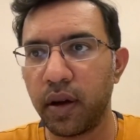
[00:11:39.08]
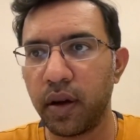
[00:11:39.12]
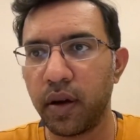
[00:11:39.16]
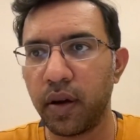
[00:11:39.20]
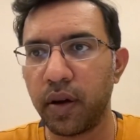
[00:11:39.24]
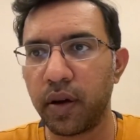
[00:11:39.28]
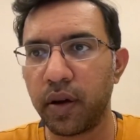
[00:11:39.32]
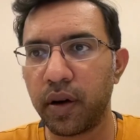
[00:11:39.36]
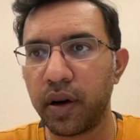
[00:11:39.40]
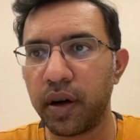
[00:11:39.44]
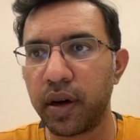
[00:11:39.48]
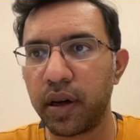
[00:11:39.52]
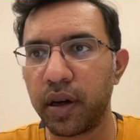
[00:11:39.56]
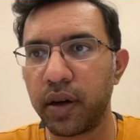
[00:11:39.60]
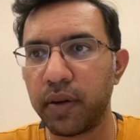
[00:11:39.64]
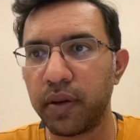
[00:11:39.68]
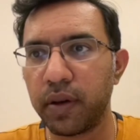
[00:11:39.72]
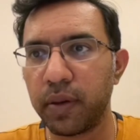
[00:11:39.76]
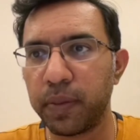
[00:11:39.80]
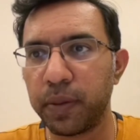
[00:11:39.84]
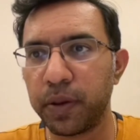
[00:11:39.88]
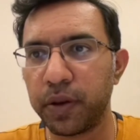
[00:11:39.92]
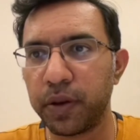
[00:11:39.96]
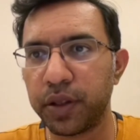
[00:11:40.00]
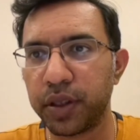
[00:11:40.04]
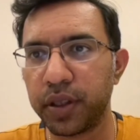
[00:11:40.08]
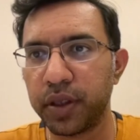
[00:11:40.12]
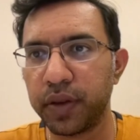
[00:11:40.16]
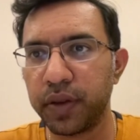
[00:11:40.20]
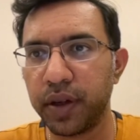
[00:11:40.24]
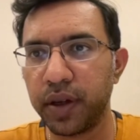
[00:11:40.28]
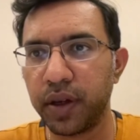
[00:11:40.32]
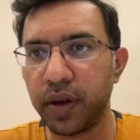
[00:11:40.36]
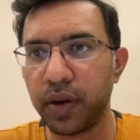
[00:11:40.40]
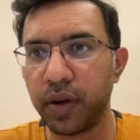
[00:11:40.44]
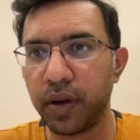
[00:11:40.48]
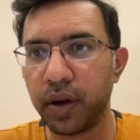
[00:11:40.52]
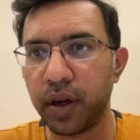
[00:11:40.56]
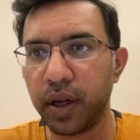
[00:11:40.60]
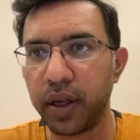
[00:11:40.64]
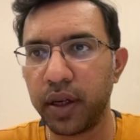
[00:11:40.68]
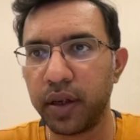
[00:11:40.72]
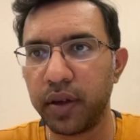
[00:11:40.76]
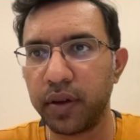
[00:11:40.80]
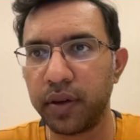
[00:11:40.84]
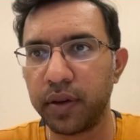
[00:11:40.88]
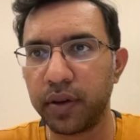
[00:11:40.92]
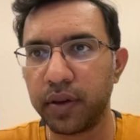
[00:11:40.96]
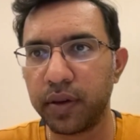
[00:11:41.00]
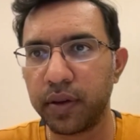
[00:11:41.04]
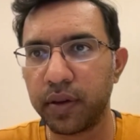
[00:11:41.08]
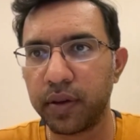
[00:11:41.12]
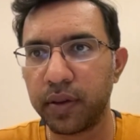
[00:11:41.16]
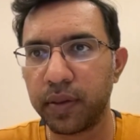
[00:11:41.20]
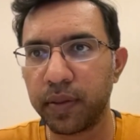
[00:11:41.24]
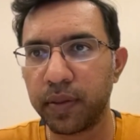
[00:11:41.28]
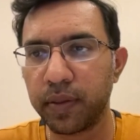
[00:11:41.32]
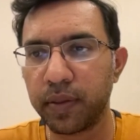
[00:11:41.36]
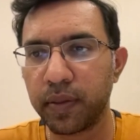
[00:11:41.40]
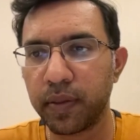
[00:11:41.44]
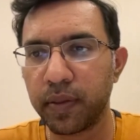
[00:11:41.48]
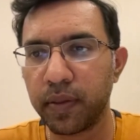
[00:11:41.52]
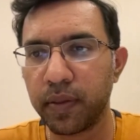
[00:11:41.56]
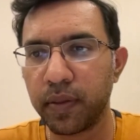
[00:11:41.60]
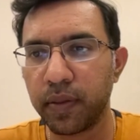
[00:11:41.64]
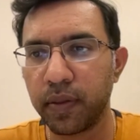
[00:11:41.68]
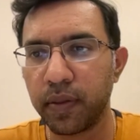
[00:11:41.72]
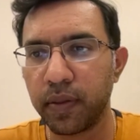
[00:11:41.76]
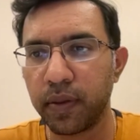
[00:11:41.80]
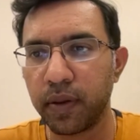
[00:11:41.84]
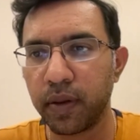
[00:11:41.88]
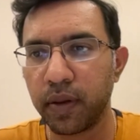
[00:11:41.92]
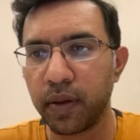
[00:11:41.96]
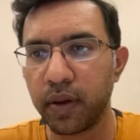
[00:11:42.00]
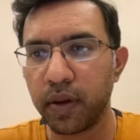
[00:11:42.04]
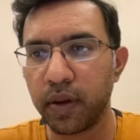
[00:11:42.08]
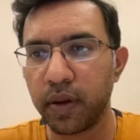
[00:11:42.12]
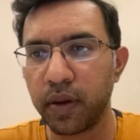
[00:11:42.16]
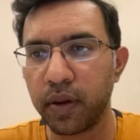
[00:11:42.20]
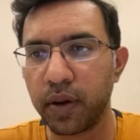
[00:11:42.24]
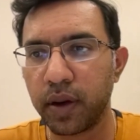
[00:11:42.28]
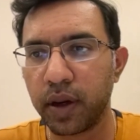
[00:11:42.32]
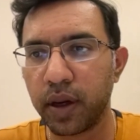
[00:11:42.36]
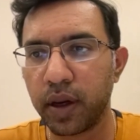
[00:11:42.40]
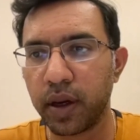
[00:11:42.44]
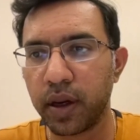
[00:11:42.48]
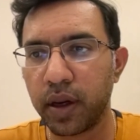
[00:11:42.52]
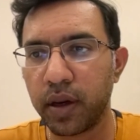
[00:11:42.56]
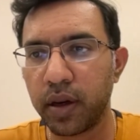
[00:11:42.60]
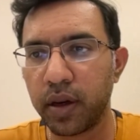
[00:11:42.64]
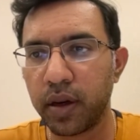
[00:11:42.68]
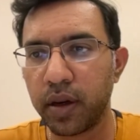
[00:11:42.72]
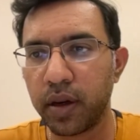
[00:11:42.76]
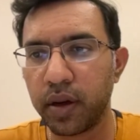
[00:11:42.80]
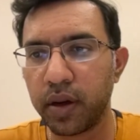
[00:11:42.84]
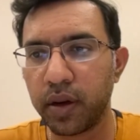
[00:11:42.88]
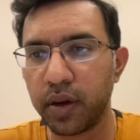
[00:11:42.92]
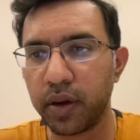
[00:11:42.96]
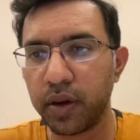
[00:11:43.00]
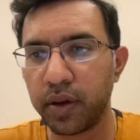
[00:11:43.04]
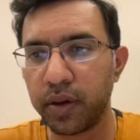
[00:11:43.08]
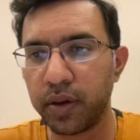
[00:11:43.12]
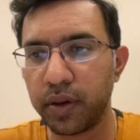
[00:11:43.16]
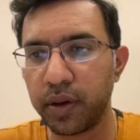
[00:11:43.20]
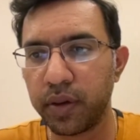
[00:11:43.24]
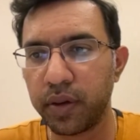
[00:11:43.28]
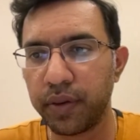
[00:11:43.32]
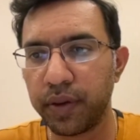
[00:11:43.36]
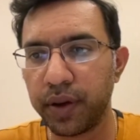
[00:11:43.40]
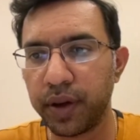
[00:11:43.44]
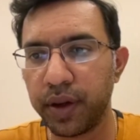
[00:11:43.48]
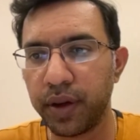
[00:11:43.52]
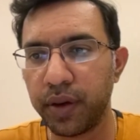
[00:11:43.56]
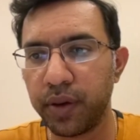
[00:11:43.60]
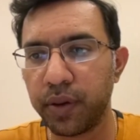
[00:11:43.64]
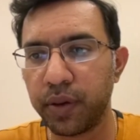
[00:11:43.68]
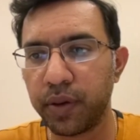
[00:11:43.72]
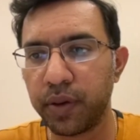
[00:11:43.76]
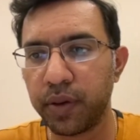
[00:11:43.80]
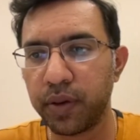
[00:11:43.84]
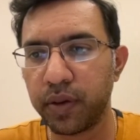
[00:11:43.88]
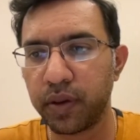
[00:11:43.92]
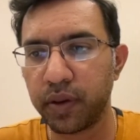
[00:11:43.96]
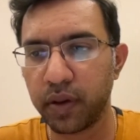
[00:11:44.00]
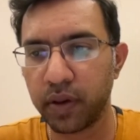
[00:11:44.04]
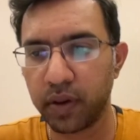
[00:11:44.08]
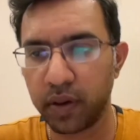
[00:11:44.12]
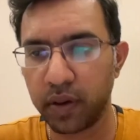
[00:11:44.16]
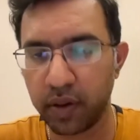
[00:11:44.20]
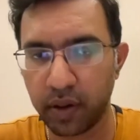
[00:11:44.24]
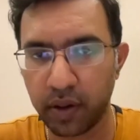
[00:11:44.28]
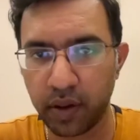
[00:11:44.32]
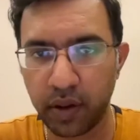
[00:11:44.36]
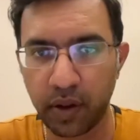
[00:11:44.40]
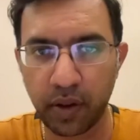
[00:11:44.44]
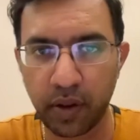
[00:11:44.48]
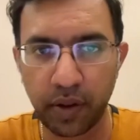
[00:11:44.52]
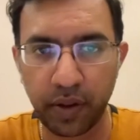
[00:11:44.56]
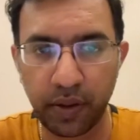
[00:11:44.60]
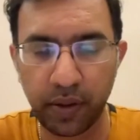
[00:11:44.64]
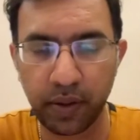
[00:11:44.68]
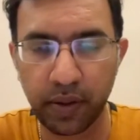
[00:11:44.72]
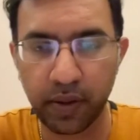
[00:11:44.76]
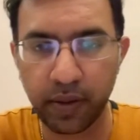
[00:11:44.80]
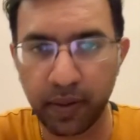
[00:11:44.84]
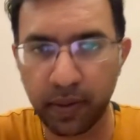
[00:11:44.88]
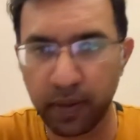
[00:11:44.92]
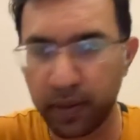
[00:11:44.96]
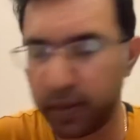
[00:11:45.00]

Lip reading: All right, I will put Shivan online. You can turn on your video and audio.